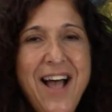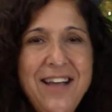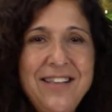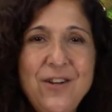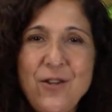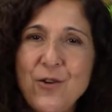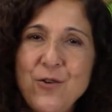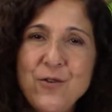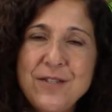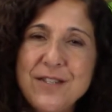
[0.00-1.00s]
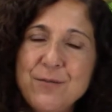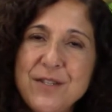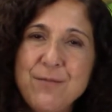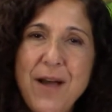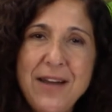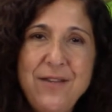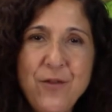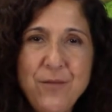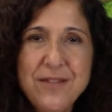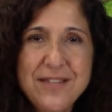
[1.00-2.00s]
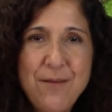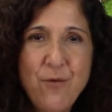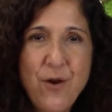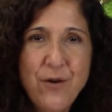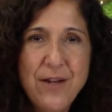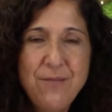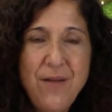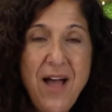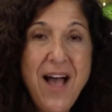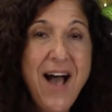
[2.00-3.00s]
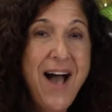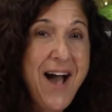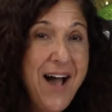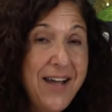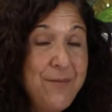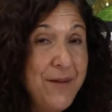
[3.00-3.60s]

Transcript: Hi, little learners. It's Miss Patty from the Cybrarium. I,